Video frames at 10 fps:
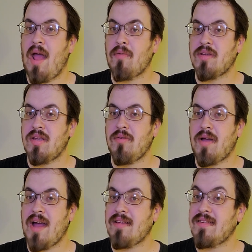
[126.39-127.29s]
I will see
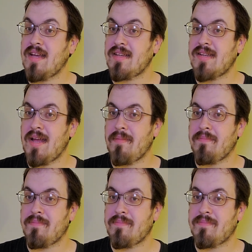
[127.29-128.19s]
you guys next
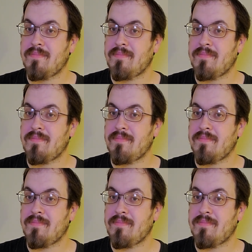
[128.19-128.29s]
time.